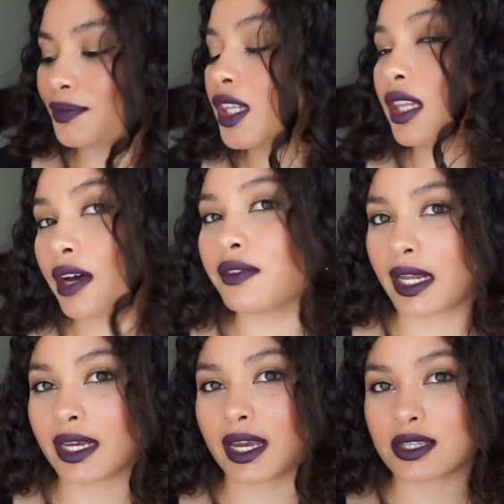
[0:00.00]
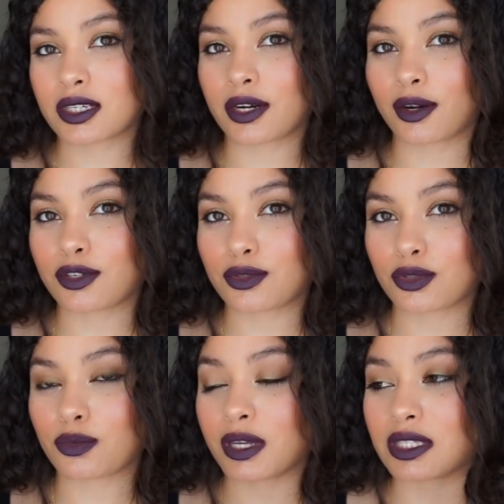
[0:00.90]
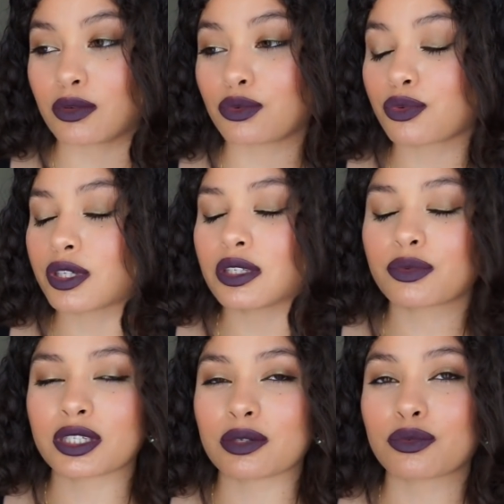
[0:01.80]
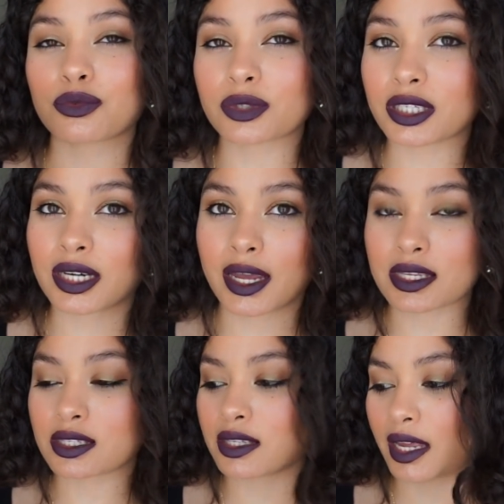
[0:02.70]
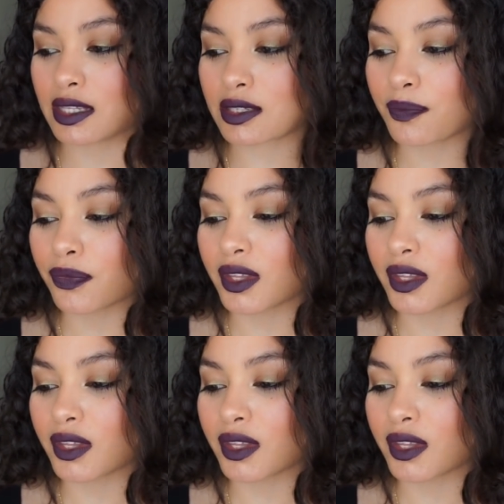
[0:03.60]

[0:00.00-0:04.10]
the the love that it gets here on youtube it's a really really really nice scent